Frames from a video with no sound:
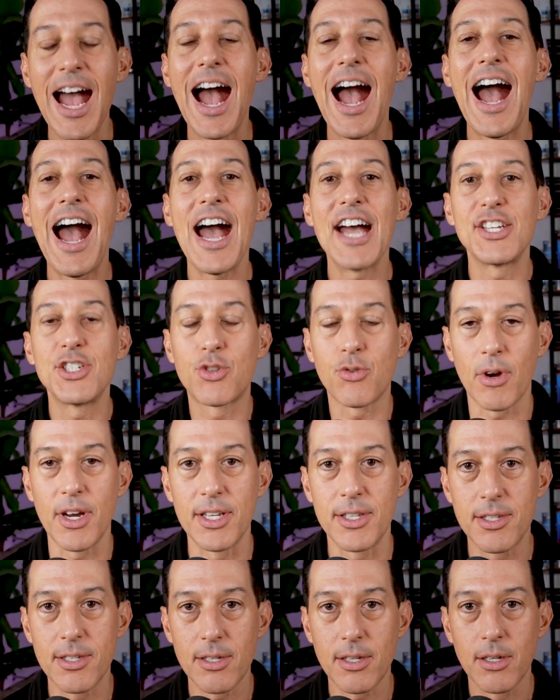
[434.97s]

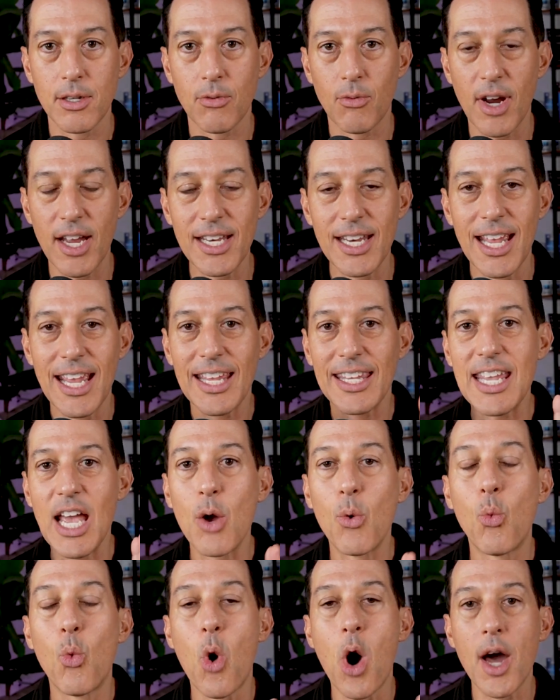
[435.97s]
Hydrate, right?
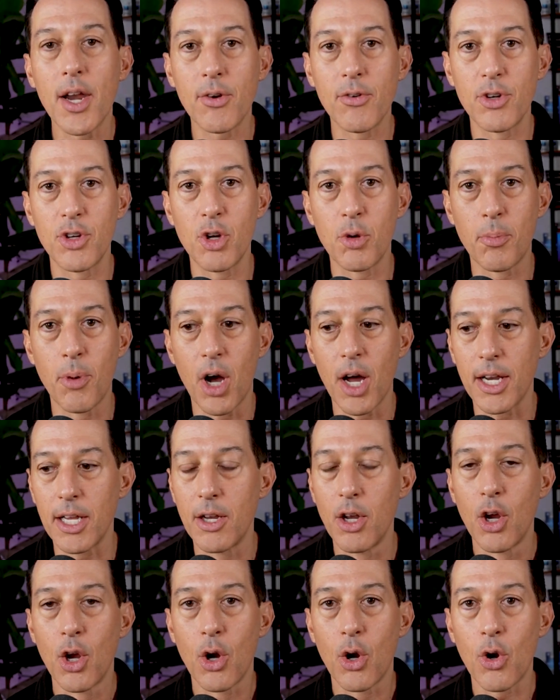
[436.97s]
Get water in your body,
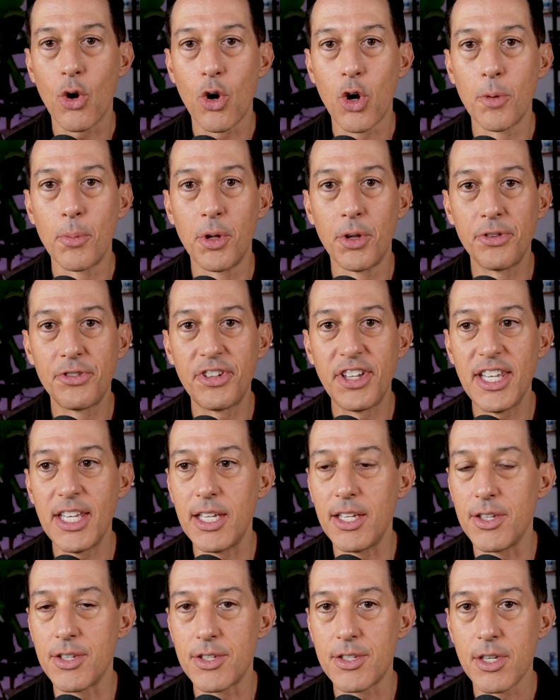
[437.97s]
herbal
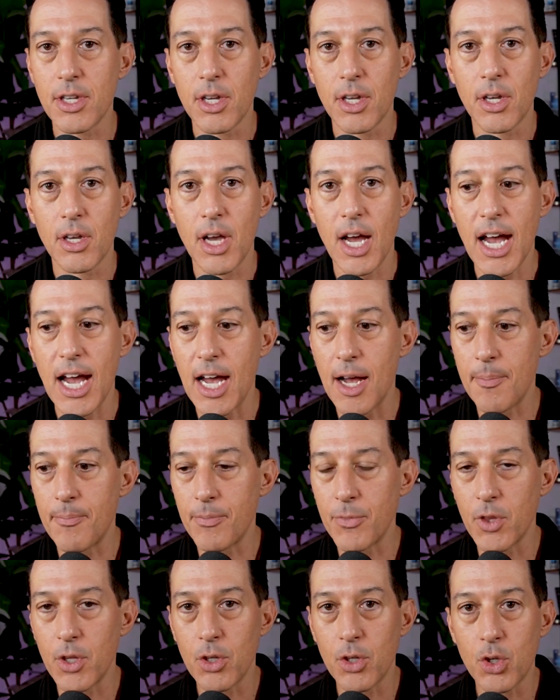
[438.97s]
teas,
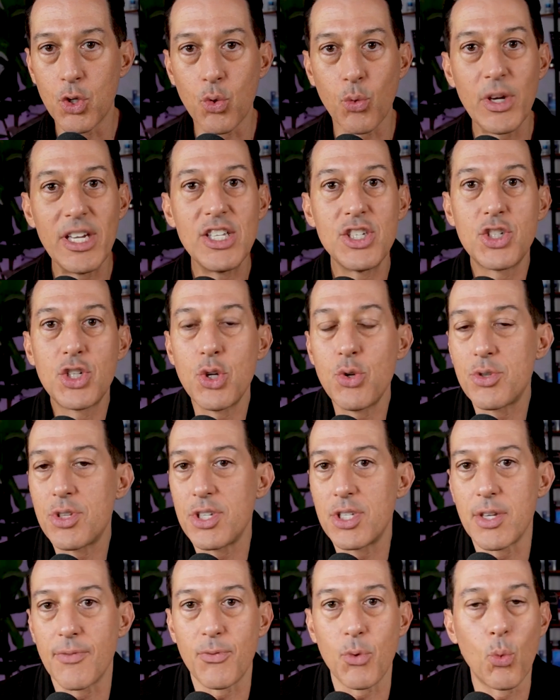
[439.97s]
um, green
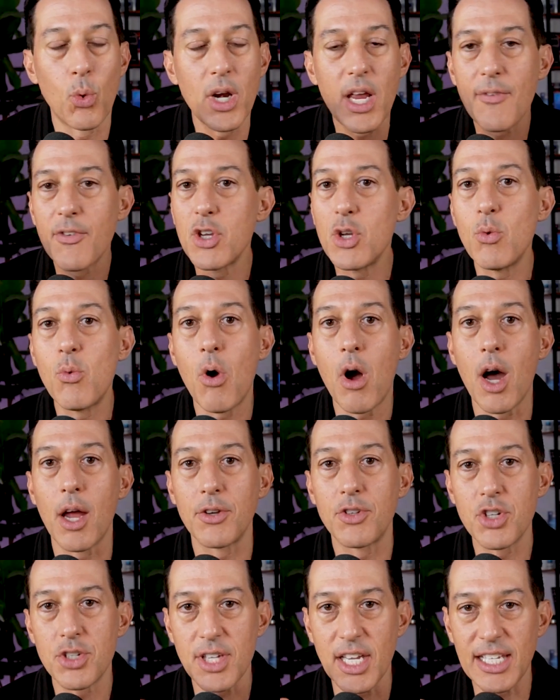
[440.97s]
juices, if whatever you
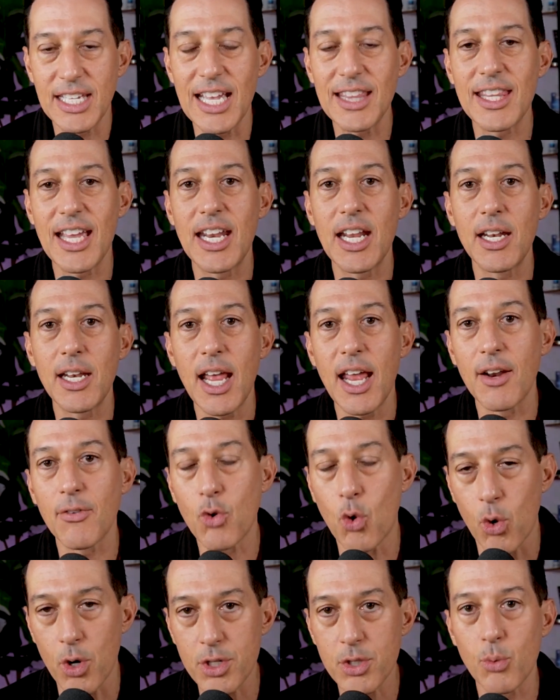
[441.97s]
want, just like get that in. And of
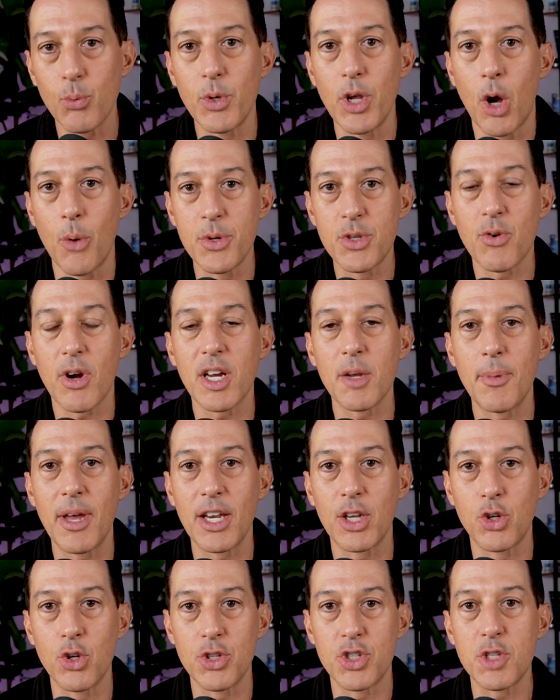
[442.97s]
course, we always recommend
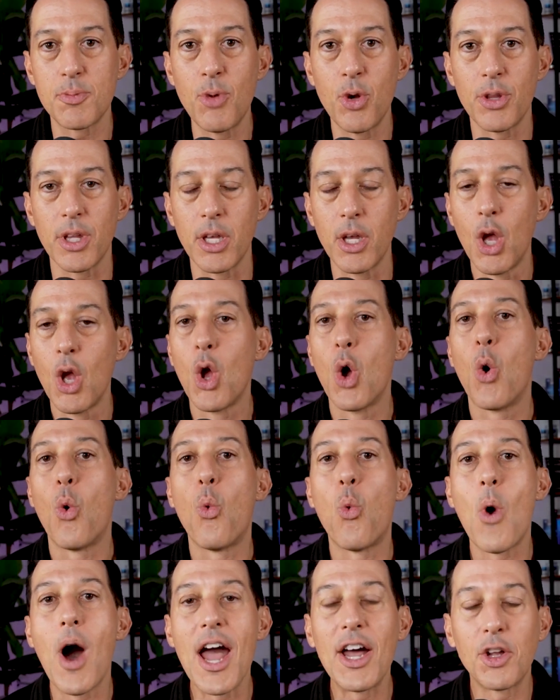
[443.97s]
a good smoothie,
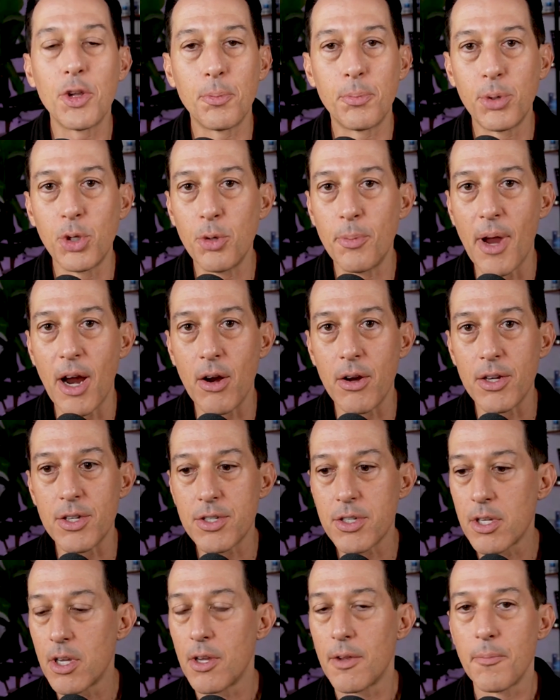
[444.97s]
wild
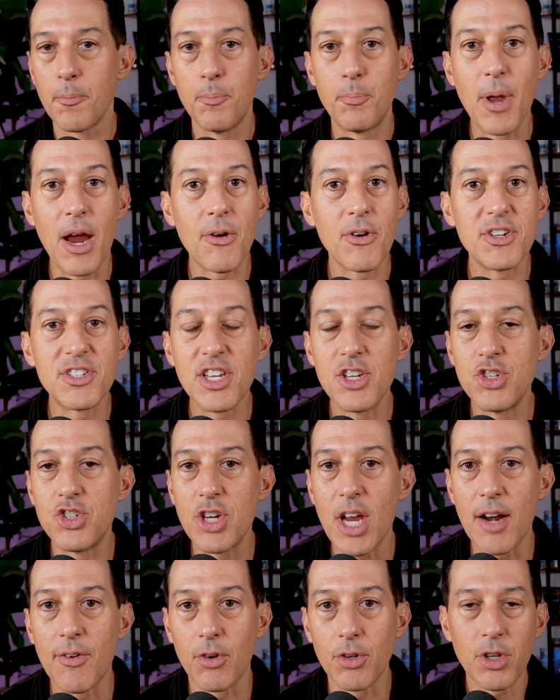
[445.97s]
blueberries, berries in
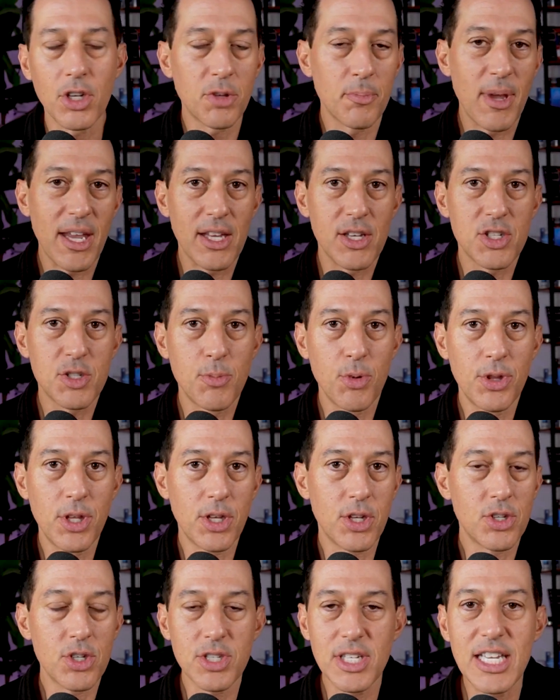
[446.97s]
general. You don't have to make it a smoothie. You
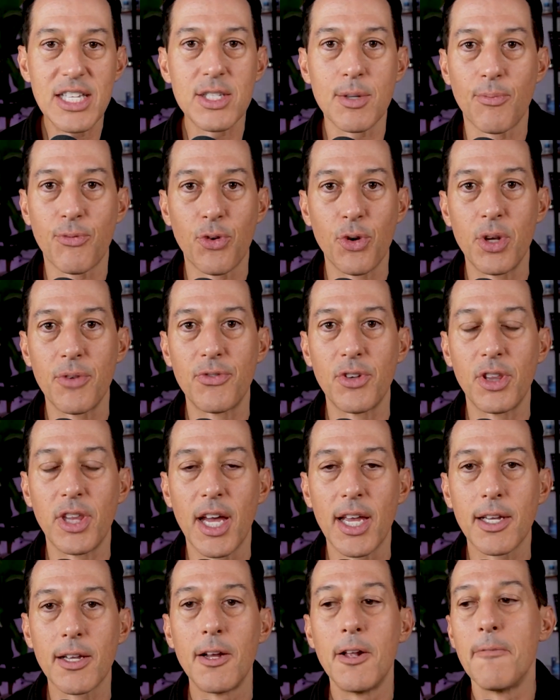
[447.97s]
can just eat some fruit if you'd
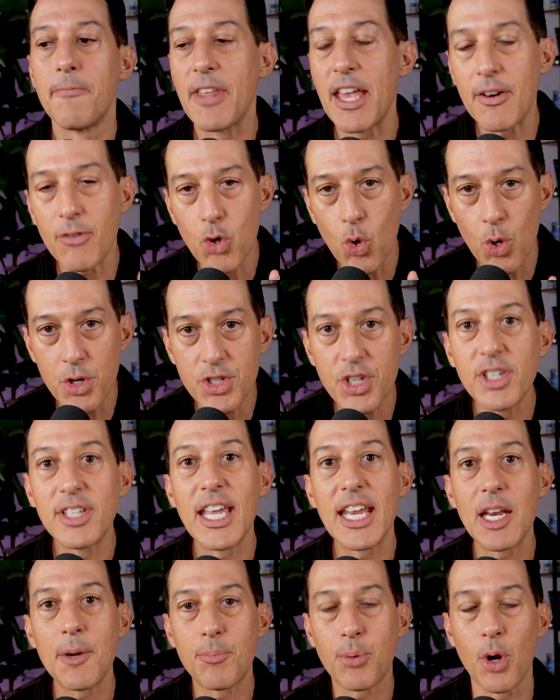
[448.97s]
like. And of course you can
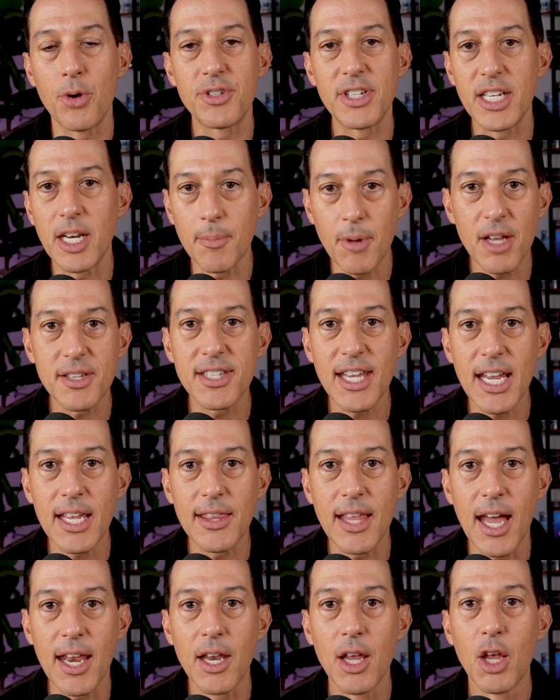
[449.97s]
get in protein. I'm not saying
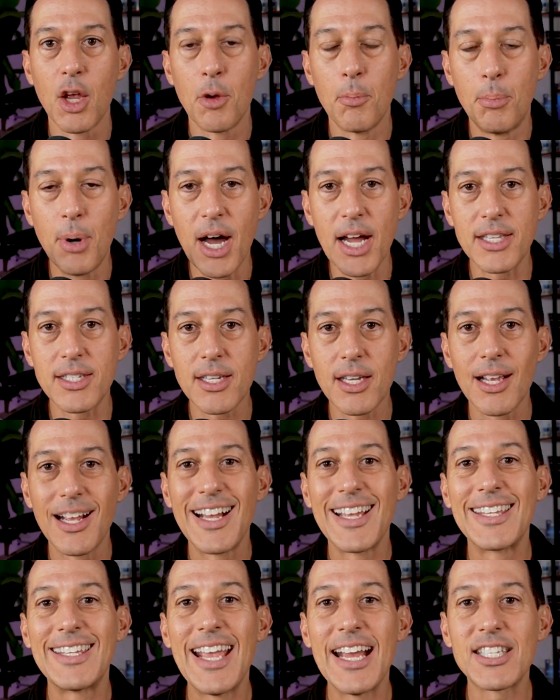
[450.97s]
that, but
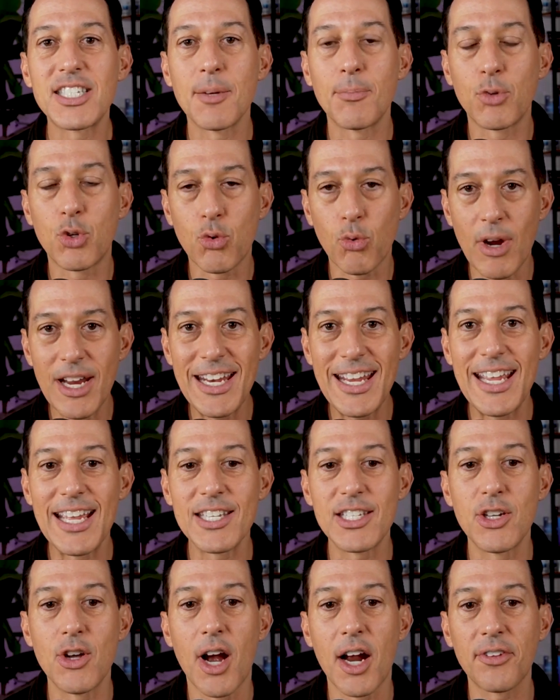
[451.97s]
get some great
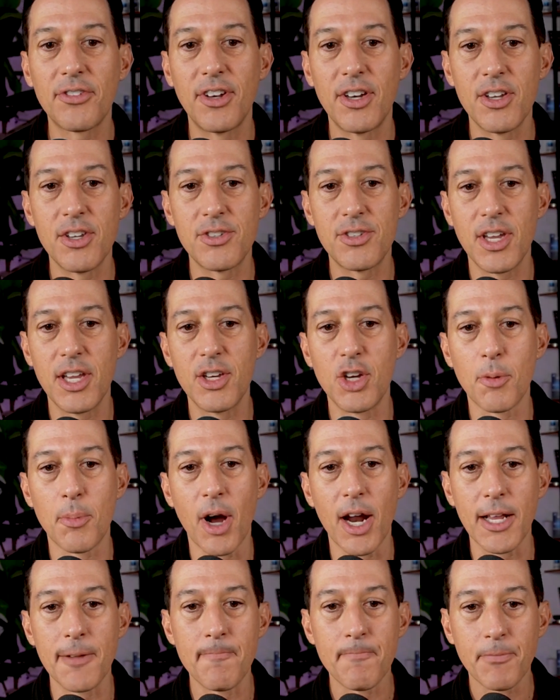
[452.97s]
antioxidants in your
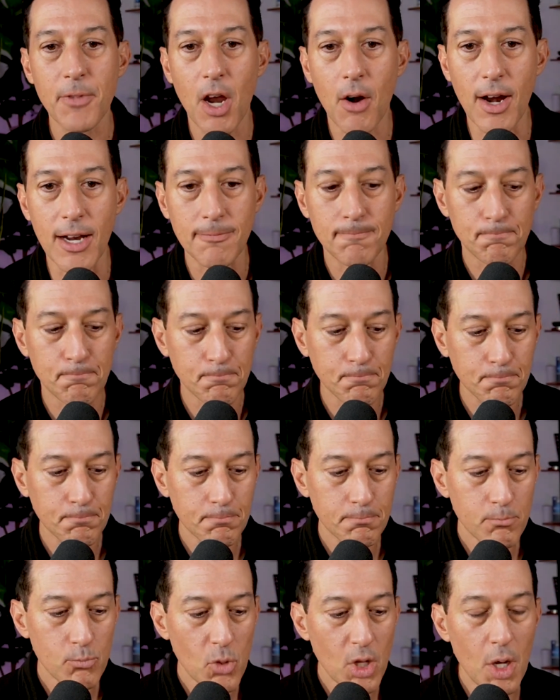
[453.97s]
body. All right.
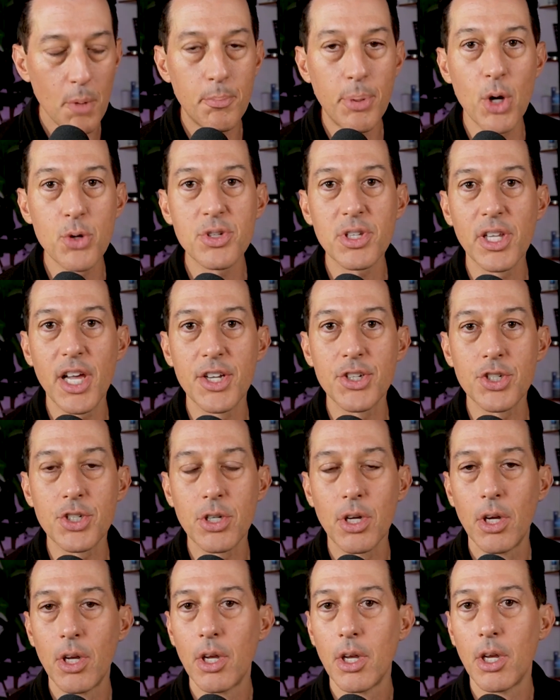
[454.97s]
Post
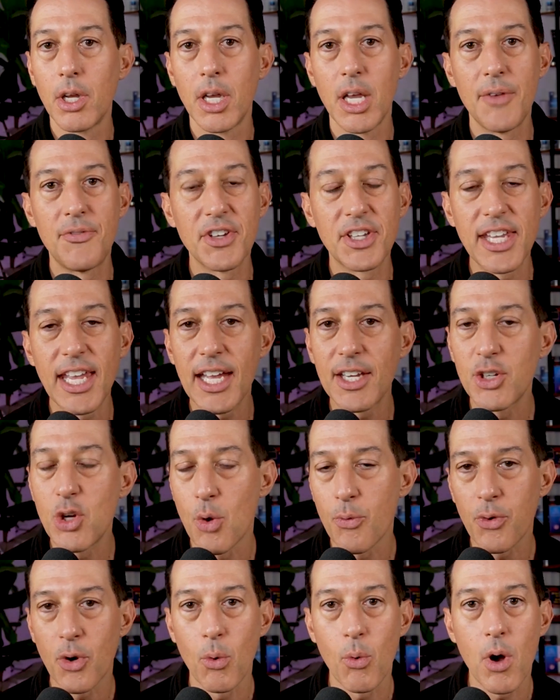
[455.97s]
lunch, if you can,
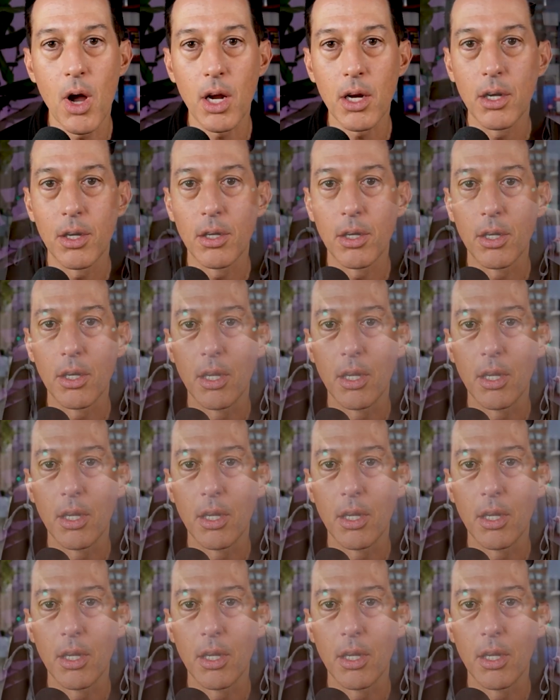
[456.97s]
go for a walk.